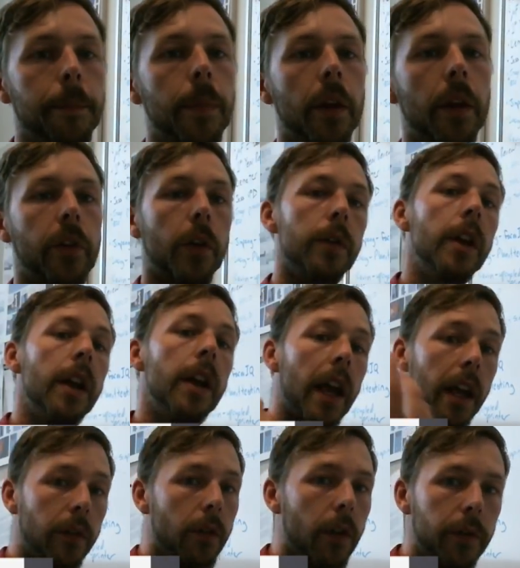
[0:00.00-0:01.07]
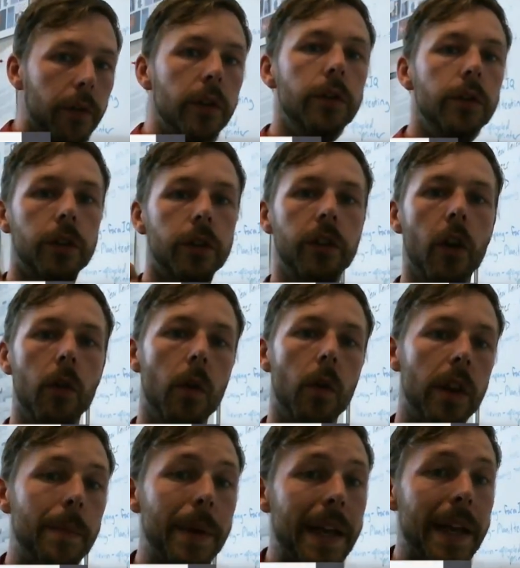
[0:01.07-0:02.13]
So in review, you should know what the
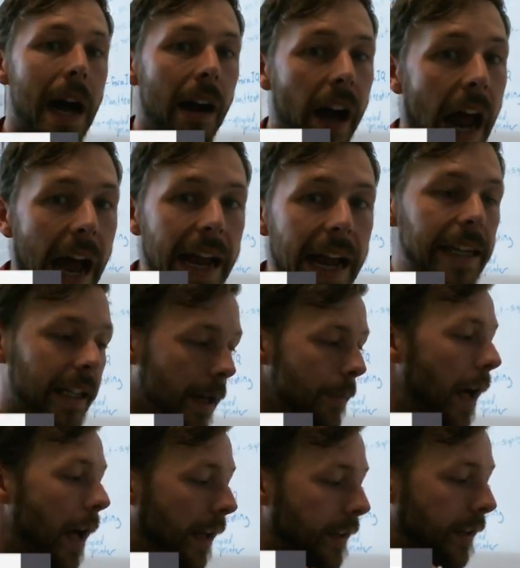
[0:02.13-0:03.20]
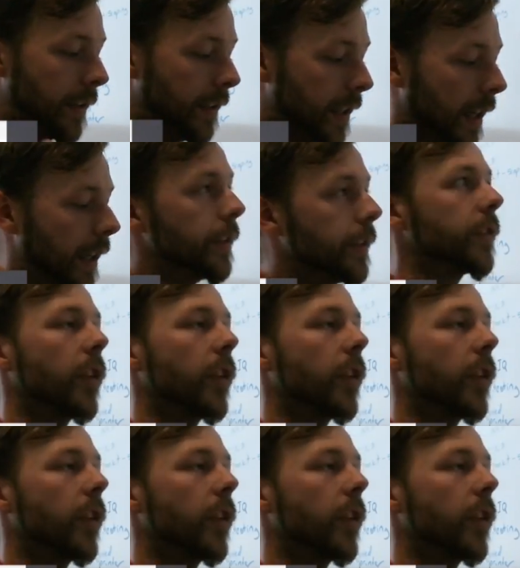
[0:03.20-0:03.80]
BRA command does.